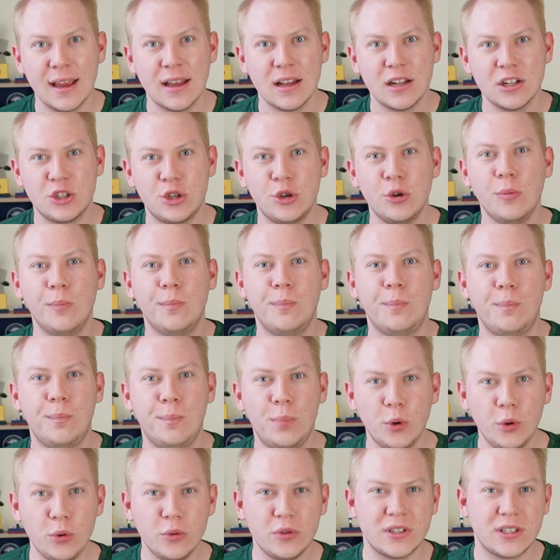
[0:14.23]
to
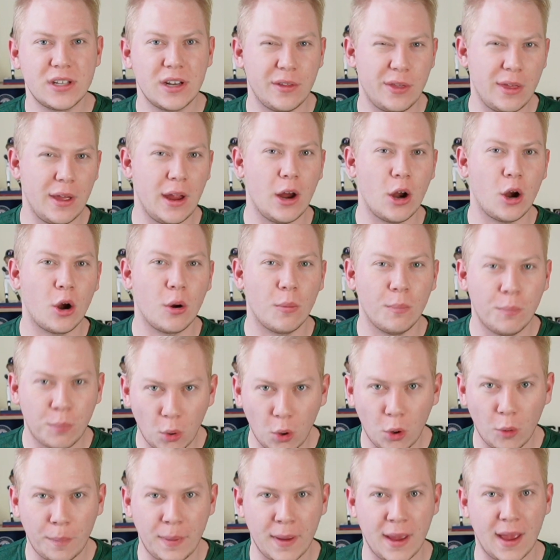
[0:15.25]
boost their
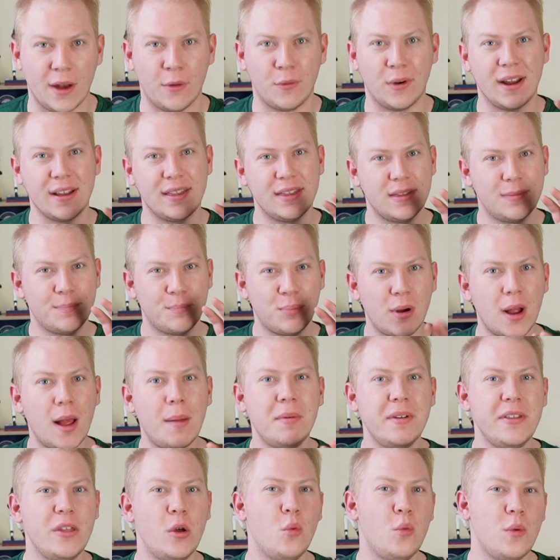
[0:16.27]
bullpen, right?
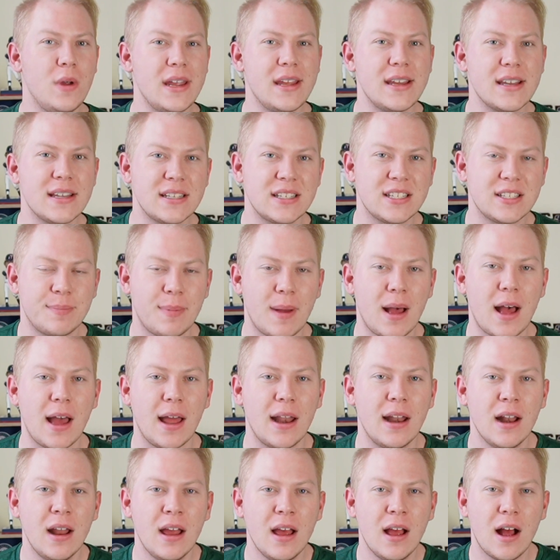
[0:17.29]
Probably the weakest
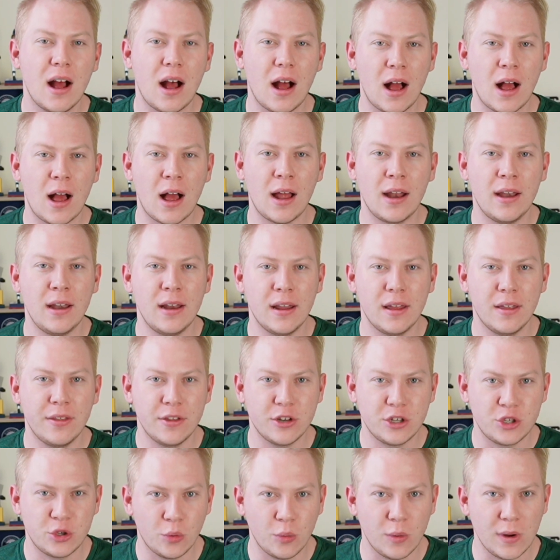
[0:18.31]
spot on the
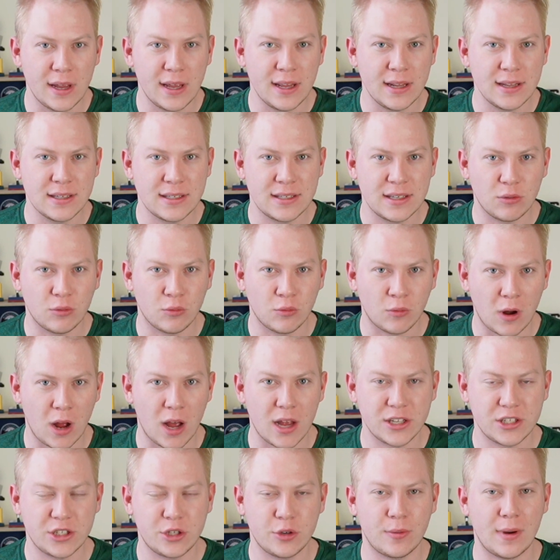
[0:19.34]
Twins
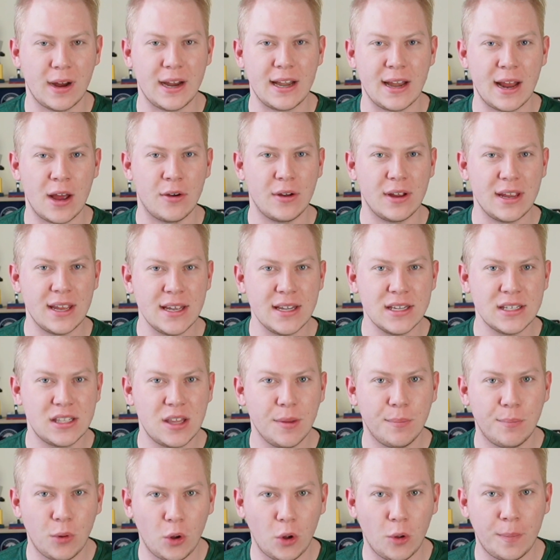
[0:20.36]
roster right now is
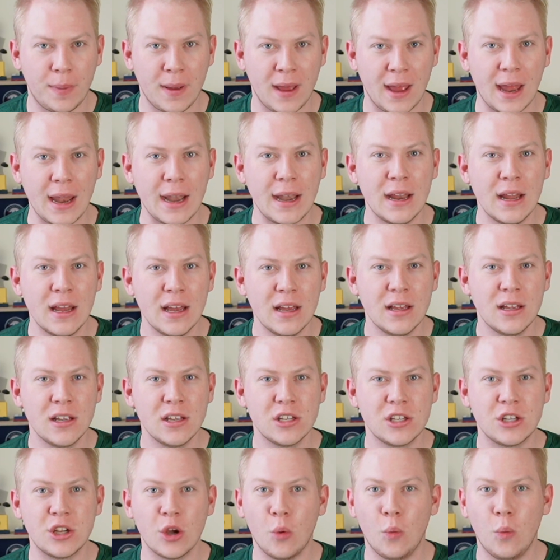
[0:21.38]
the bullpen.
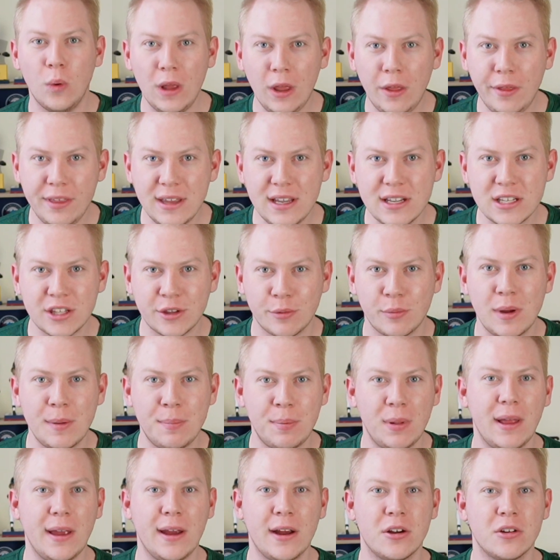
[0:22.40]
So, will these three
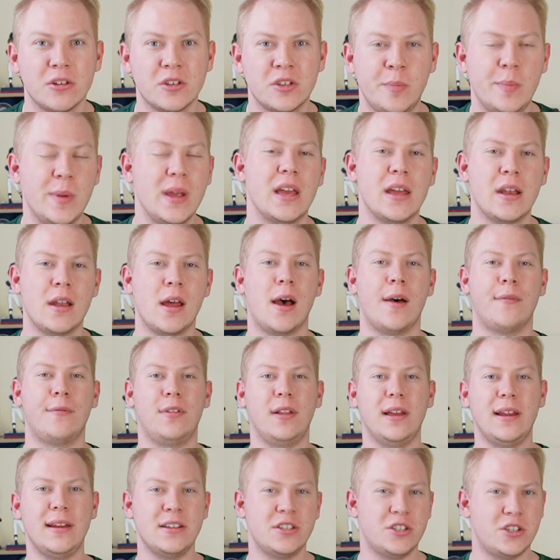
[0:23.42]
players be enough?
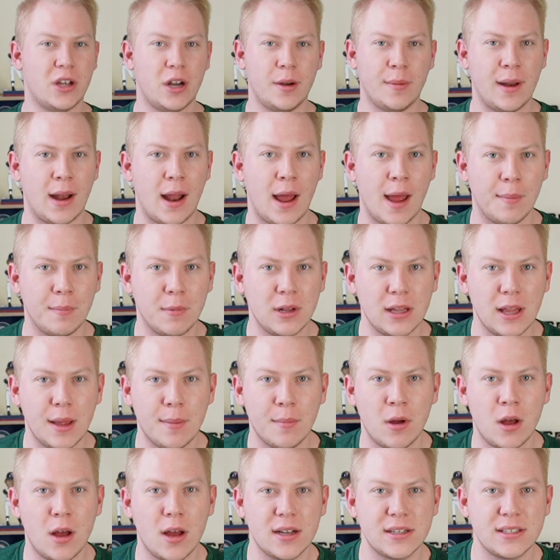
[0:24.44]
Ladies and gentlemen, I'm
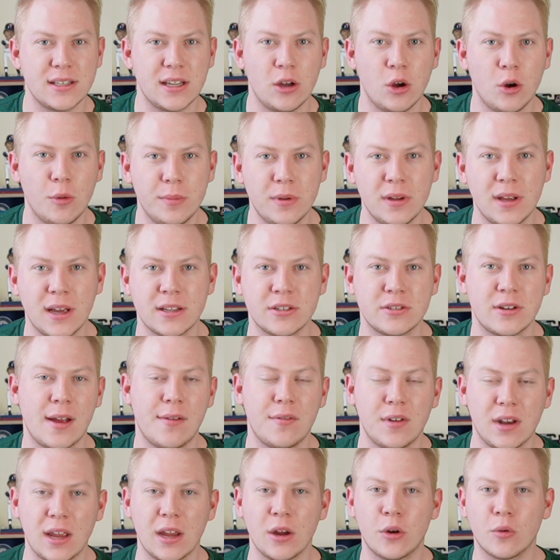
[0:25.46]
Clemhawks. I hope you guys are
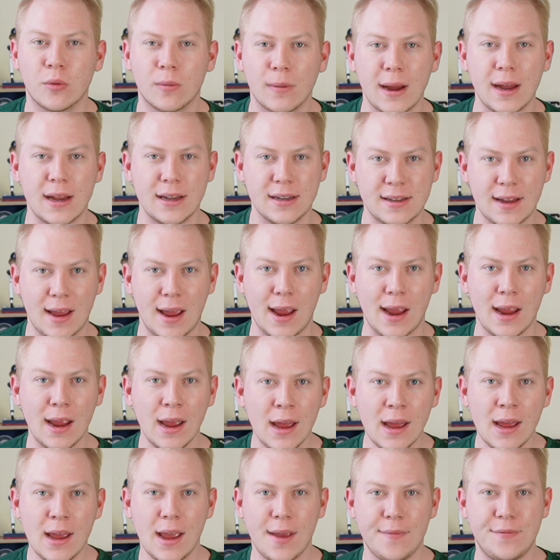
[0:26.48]
having a great day.
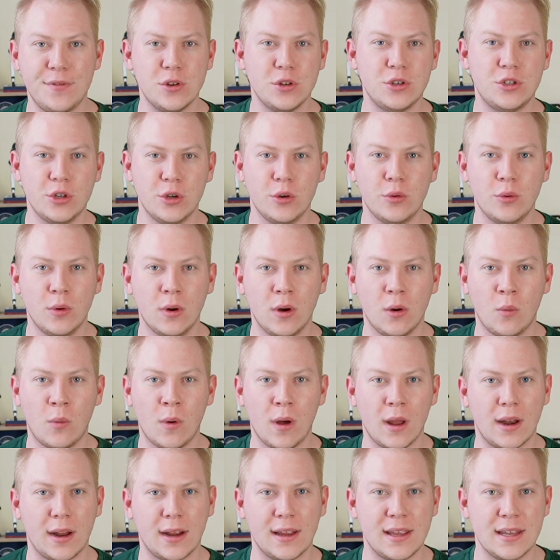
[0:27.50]
If you do
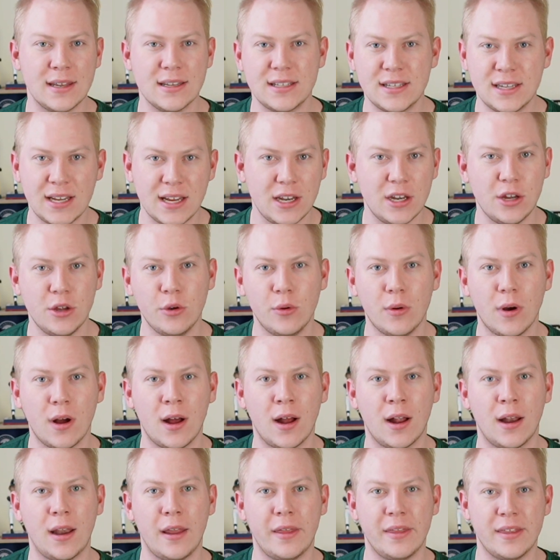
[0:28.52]
want to continue
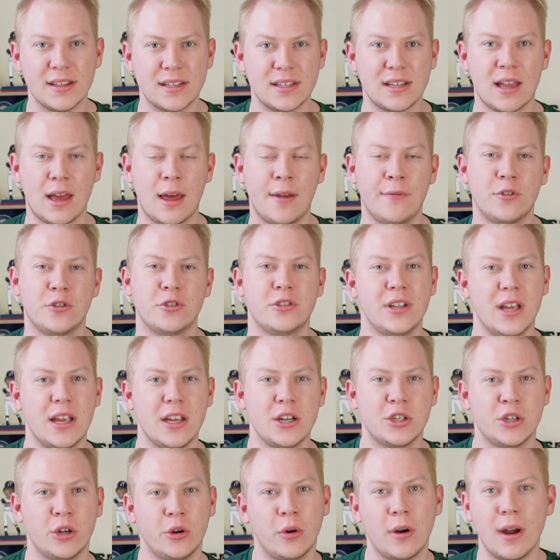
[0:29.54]
on this
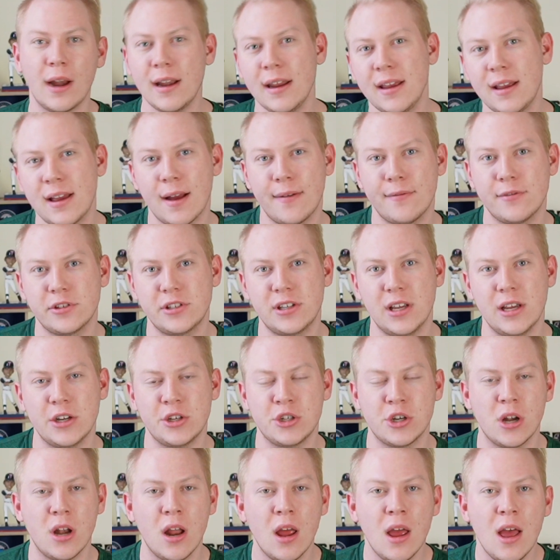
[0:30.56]
conversation or any
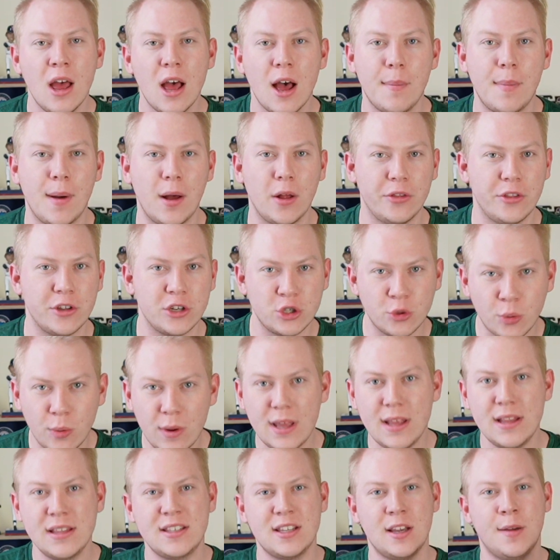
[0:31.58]
conversation about the
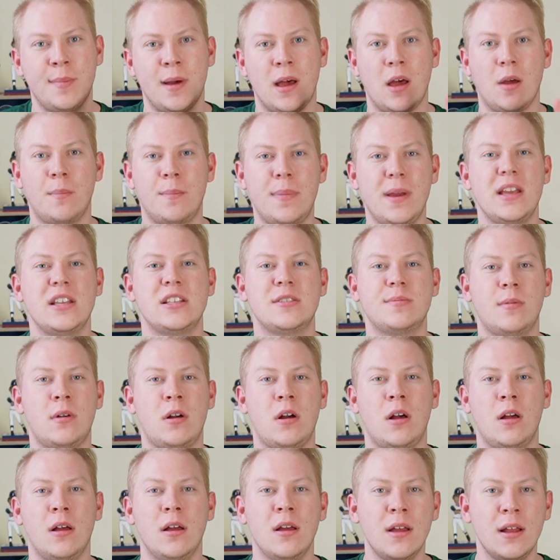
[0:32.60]
Twins, about
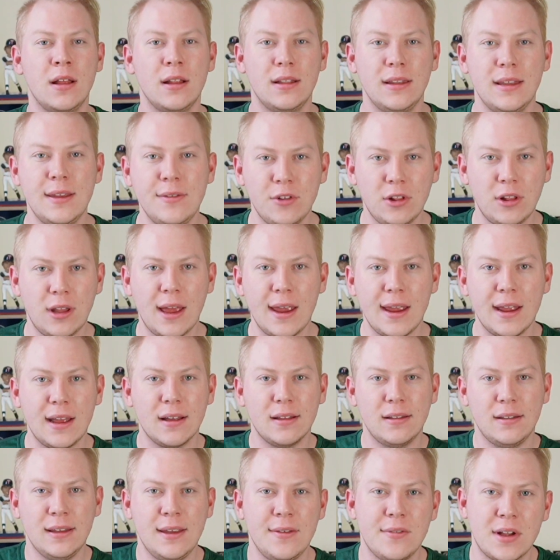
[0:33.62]
baseball, leave a
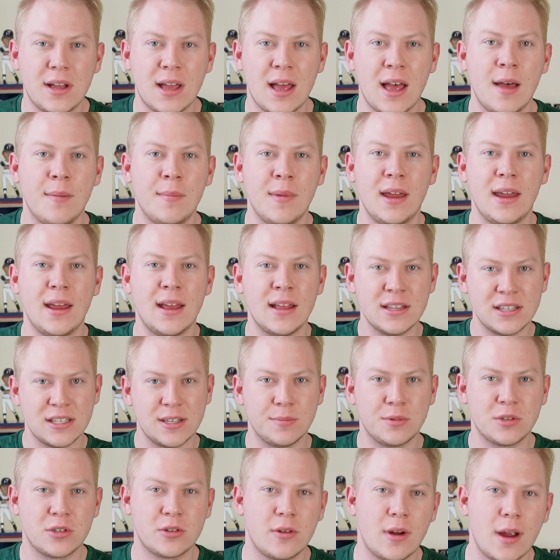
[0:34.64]
like, leave a comment, and
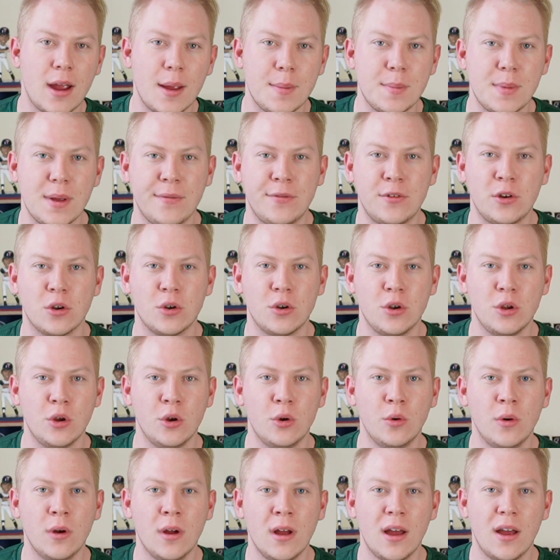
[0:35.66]
subscribe if you're
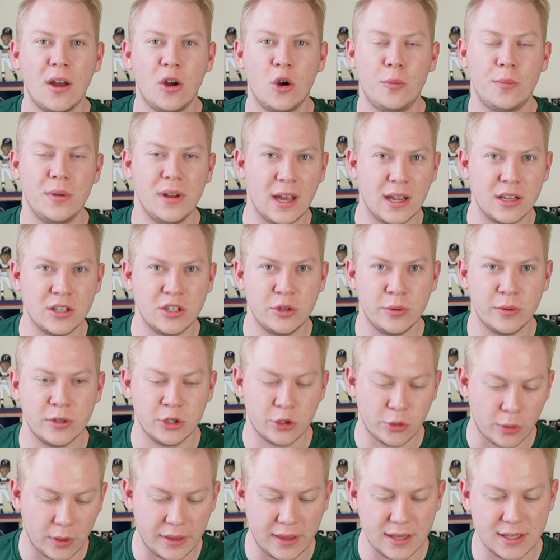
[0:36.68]
new. I hope you guys do
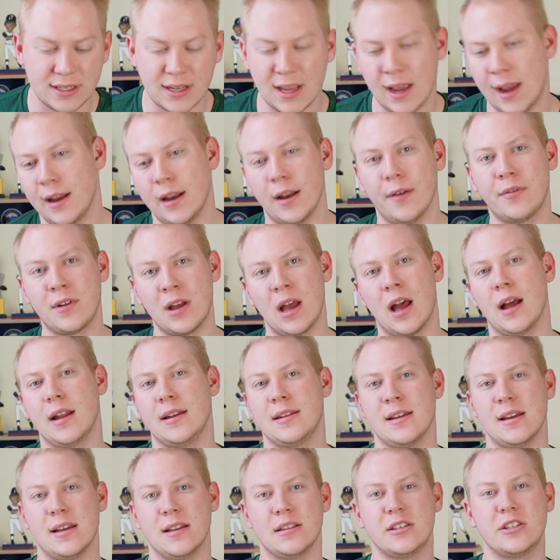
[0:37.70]
enjoy this kind of
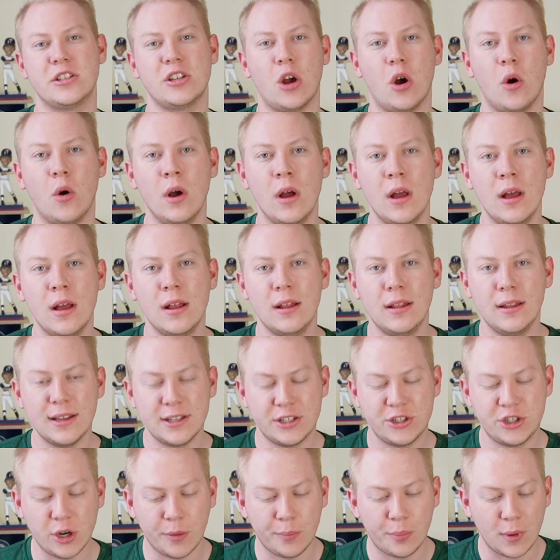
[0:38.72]
content. So,
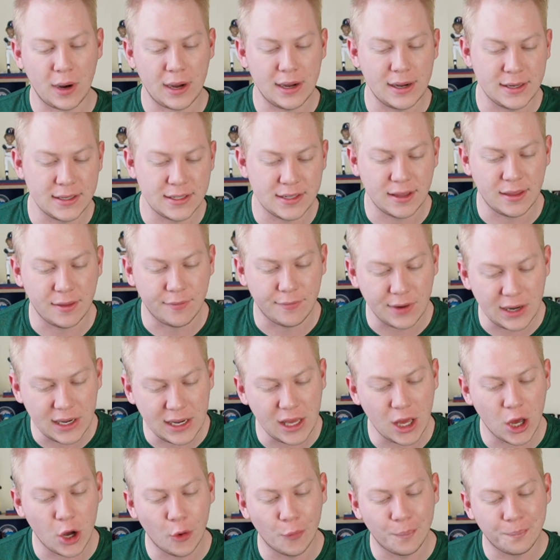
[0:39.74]
let's jump right into the
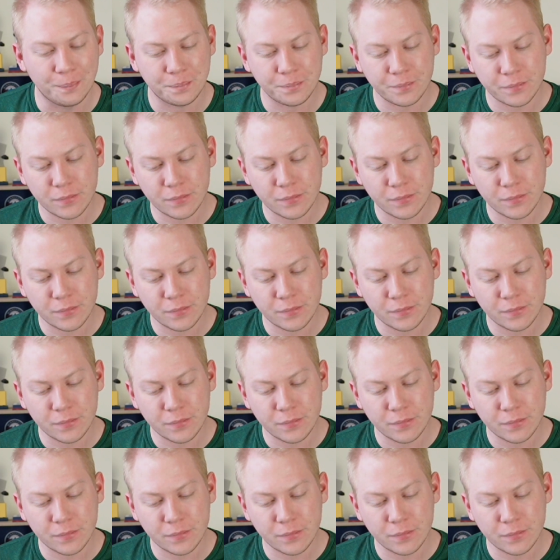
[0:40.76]
video.